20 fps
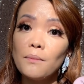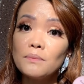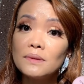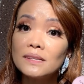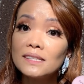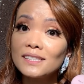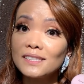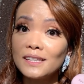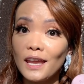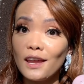
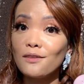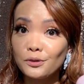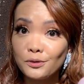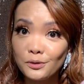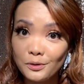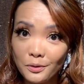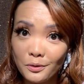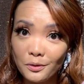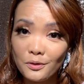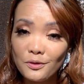
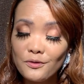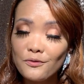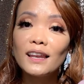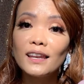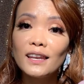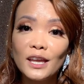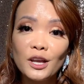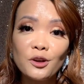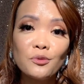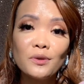mistake-proof
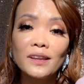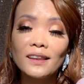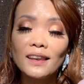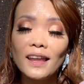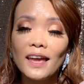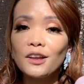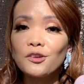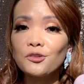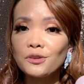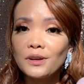liquid
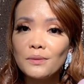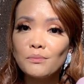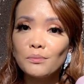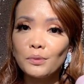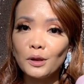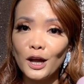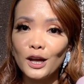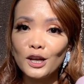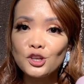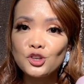like cream
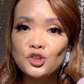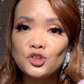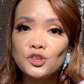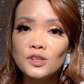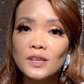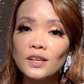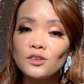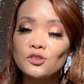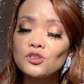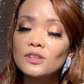blush
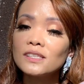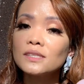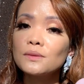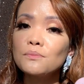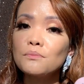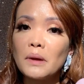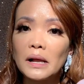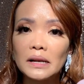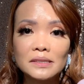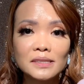that just
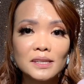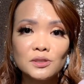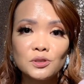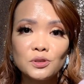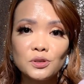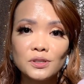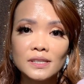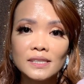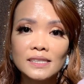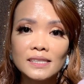melts into
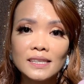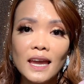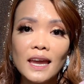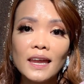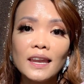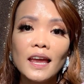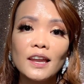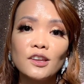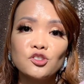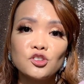your skin
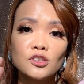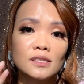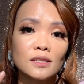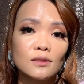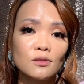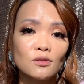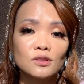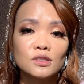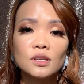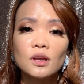and just
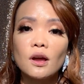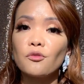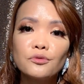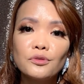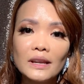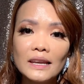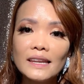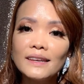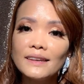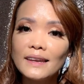looks
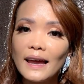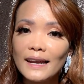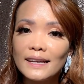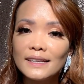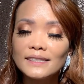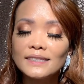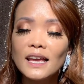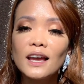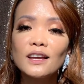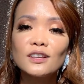really
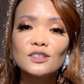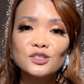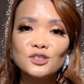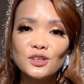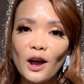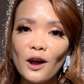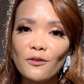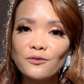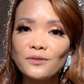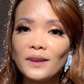nice,
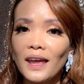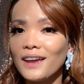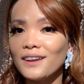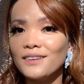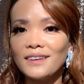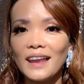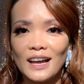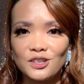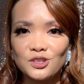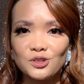soft, and
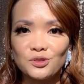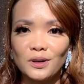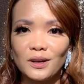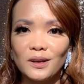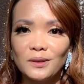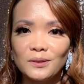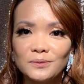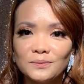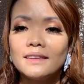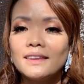
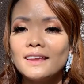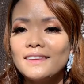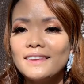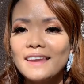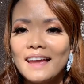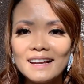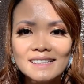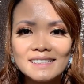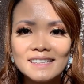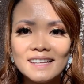natural. The
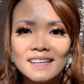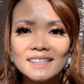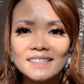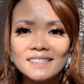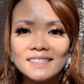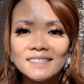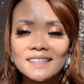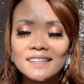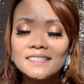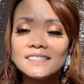next is
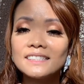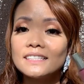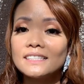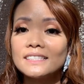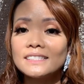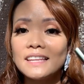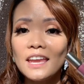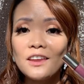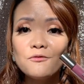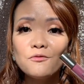this
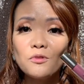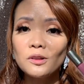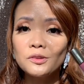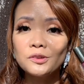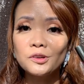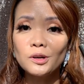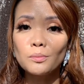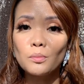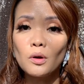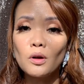Stay
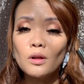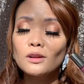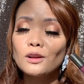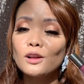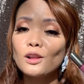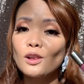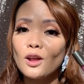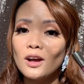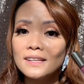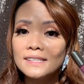Vulnerable
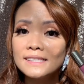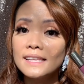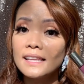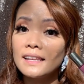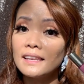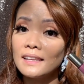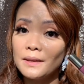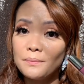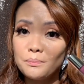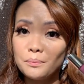Glossy
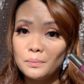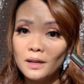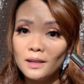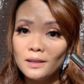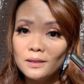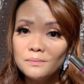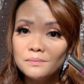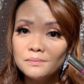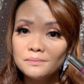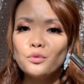Lip
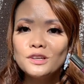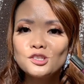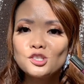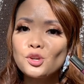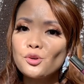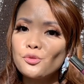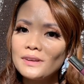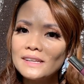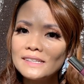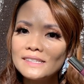Balm, which
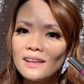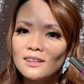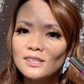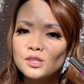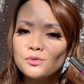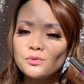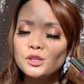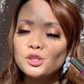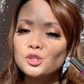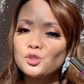retails
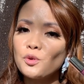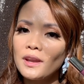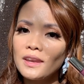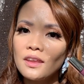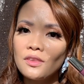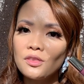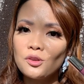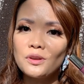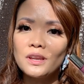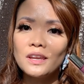for
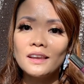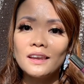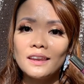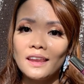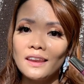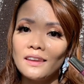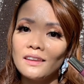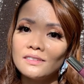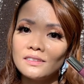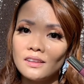23
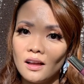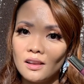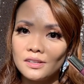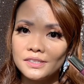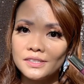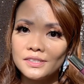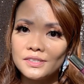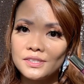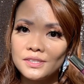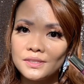Canadian
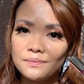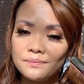dollars.